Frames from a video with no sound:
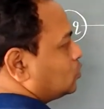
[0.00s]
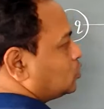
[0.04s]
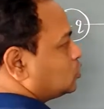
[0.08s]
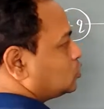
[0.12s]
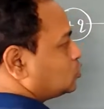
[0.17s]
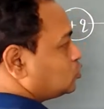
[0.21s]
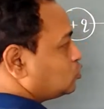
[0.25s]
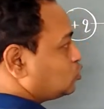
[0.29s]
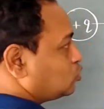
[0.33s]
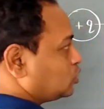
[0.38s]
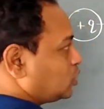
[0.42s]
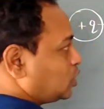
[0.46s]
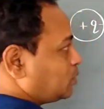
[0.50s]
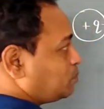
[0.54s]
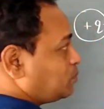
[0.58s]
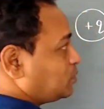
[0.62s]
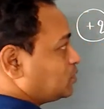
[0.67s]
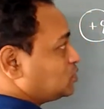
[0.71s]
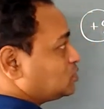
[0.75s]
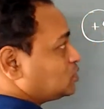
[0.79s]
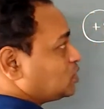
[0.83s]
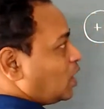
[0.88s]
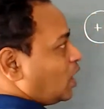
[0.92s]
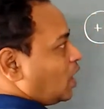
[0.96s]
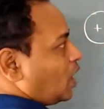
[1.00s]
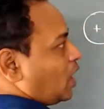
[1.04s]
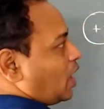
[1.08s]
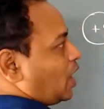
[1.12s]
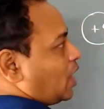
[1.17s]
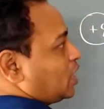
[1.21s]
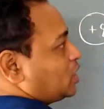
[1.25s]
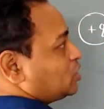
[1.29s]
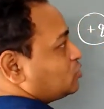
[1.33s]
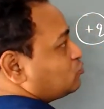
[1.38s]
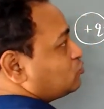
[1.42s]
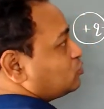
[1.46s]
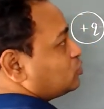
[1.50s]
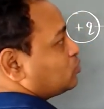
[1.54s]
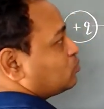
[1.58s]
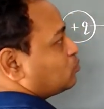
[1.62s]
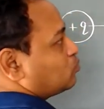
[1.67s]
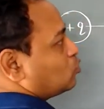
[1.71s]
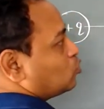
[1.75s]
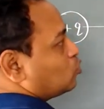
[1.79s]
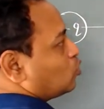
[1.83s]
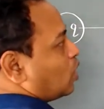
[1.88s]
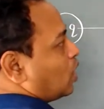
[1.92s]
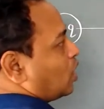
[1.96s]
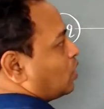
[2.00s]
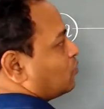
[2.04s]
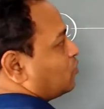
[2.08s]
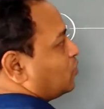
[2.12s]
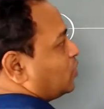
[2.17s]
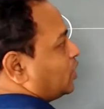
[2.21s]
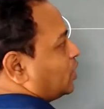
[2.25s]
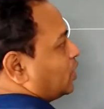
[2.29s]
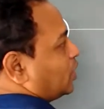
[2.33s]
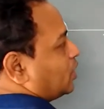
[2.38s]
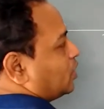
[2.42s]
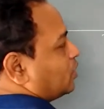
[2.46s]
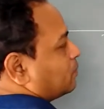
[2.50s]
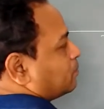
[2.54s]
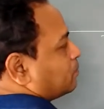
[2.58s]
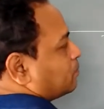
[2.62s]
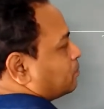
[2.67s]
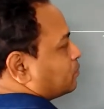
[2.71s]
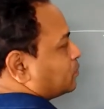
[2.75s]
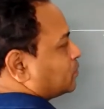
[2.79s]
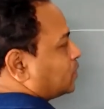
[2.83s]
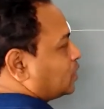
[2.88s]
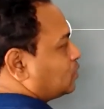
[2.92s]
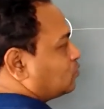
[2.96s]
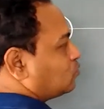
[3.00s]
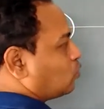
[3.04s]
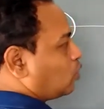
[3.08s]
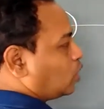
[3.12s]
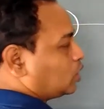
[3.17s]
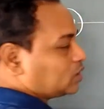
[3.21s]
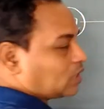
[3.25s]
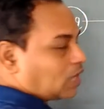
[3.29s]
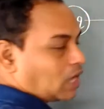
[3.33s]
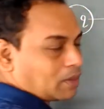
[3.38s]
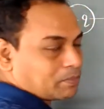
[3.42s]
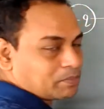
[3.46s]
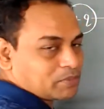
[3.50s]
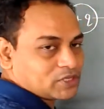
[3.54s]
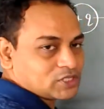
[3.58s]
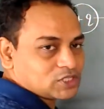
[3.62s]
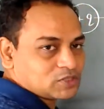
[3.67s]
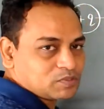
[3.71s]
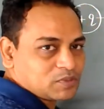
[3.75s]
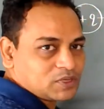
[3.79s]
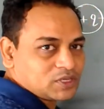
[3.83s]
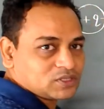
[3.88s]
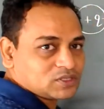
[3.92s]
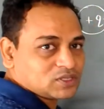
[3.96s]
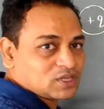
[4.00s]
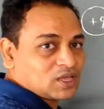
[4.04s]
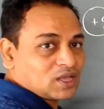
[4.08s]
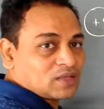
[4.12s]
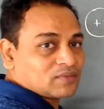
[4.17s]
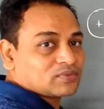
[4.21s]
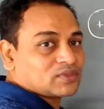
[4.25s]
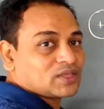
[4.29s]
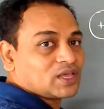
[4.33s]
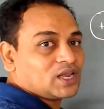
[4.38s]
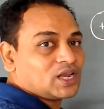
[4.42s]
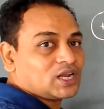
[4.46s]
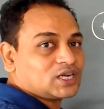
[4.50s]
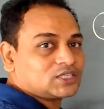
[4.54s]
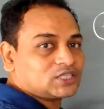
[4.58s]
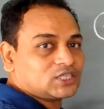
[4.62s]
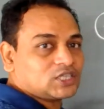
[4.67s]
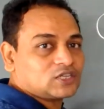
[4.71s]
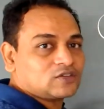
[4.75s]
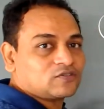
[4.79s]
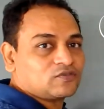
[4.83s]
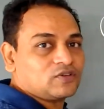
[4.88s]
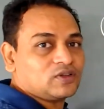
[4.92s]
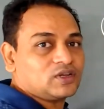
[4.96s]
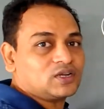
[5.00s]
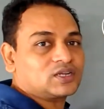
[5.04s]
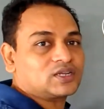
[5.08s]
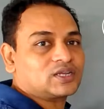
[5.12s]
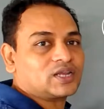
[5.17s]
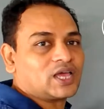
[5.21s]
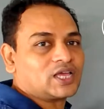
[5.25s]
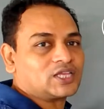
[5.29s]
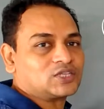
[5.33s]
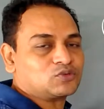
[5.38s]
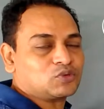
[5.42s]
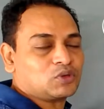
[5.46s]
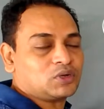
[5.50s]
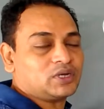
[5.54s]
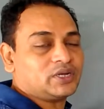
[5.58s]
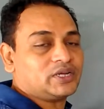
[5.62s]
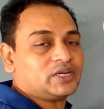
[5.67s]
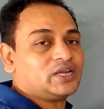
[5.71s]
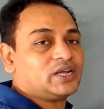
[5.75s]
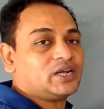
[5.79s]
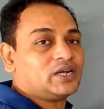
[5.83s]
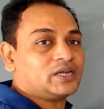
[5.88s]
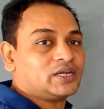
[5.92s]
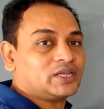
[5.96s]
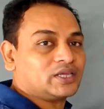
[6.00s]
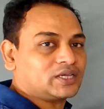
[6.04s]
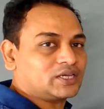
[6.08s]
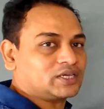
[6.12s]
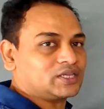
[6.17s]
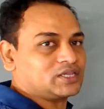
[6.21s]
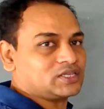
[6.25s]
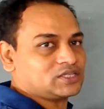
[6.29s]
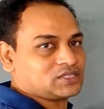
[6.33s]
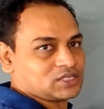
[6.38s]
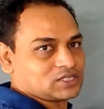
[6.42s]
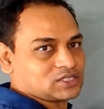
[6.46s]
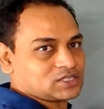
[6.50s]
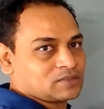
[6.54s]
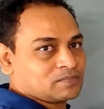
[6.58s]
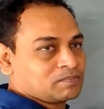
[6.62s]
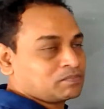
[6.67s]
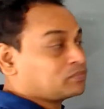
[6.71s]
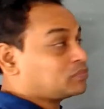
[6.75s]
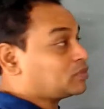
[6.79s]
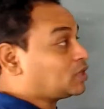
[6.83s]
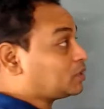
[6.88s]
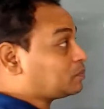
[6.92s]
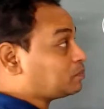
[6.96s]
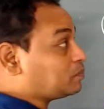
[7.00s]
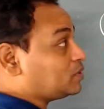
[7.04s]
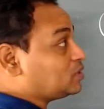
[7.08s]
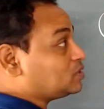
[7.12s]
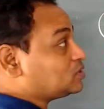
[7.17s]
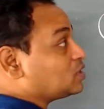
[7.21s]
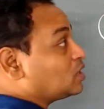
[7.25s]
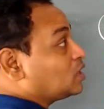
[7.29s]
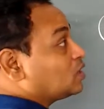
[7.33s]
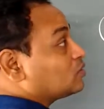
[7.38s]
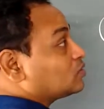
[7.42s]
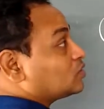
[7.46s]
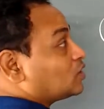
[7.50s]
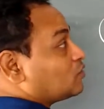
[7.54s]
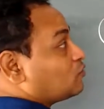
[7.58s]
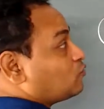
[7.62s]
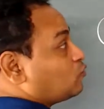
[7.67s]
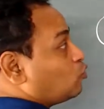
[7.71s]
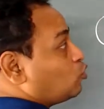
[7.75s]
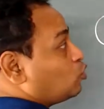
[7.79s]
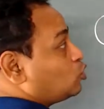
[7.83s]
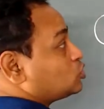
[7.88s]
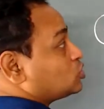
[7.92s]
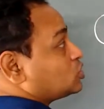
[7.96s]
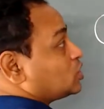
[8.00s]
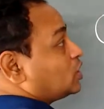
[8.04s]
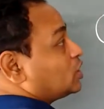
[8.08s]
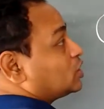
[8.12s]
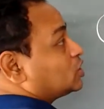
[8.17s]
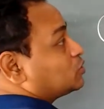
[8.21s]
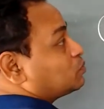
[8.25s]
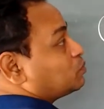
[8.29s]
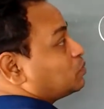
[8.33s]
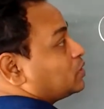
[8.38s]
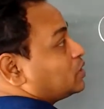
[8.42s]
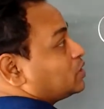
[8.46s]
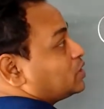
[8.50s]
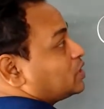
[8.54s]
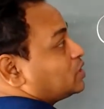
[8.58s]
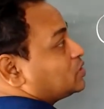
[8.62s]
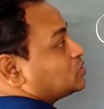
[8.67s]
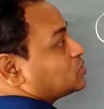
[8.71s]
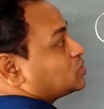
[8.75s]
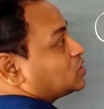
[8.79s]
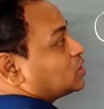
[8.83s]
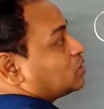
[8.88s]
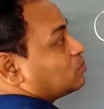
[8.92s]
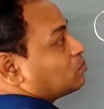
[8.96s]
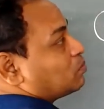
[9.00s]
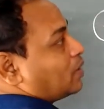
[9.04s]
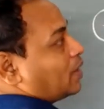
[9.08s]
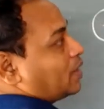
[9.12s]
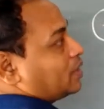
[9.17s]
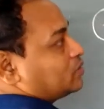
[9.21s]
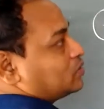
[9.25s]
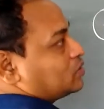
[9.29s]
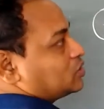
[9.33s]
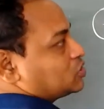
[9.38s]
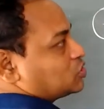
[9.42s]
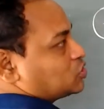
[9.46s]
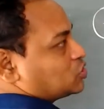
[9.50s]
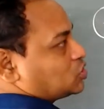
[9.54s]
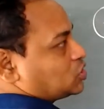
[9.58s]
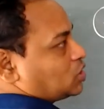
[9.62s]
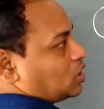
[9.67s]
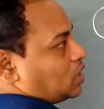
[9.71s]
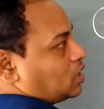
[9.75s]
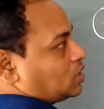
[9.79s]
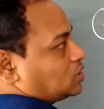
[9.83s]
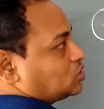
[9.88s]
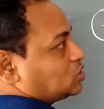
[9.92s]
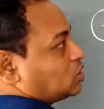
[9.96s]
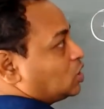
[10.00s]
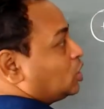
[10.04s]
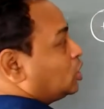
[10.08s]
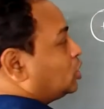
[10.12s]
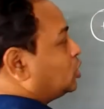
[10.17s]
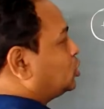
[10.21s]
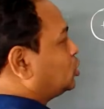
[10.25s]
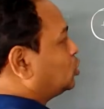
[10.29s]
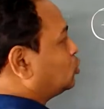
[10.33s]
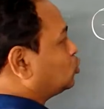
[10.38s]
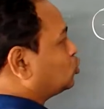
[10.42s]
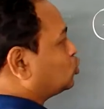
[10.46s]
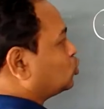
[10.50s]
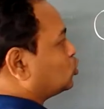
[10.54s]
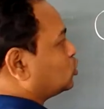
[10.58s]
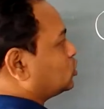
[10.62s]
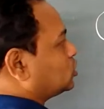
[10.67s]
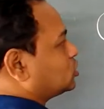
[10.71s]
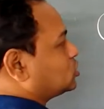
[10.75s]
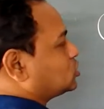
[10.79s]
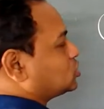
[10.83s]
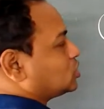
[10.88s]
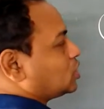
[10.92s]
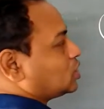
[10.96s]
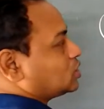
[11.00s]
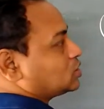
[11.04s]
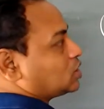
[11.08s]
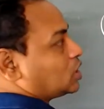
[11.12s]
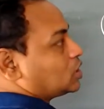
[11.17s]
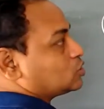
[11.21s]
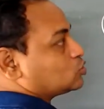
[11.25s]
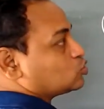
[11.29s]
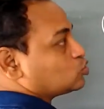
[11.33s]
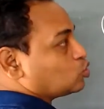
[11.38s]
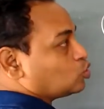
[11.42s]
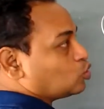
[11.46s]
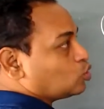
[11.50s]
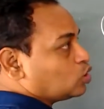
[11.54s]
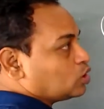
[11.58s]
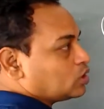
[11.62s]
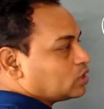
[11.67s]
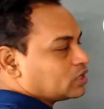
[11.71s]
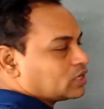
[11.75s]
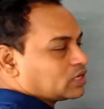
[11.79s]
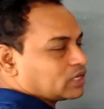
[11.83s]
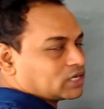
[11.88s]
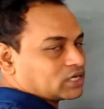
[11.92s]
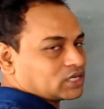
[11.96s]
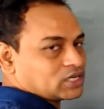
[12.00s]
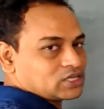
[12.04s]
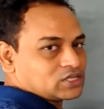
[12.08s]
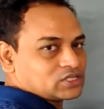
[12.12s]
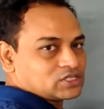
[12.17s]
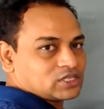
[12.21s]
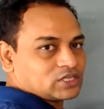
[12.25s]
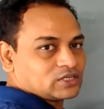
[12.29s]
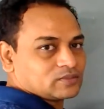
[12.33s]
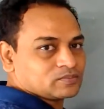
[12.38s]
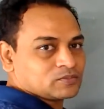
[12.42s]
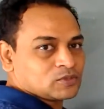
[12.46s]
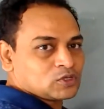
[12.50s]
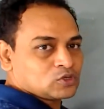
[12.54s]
So that means as we move away, then what happens means the electric field gradually decreases. That means the force experiencing by this charge due to this charge also decreasing.